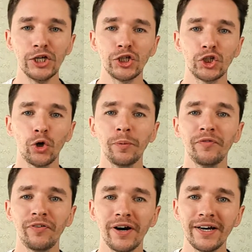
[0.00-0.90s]

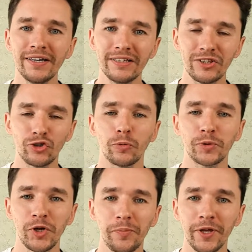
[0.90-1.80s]
Shopify
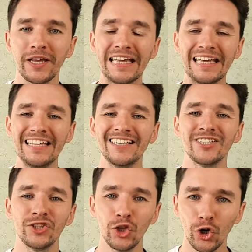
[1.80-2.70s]
dropshipping is
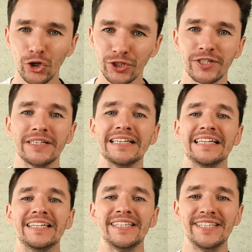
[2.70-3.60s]
not
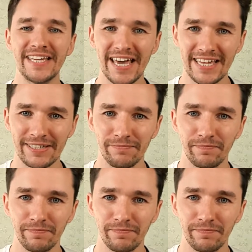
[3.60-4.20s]
dead.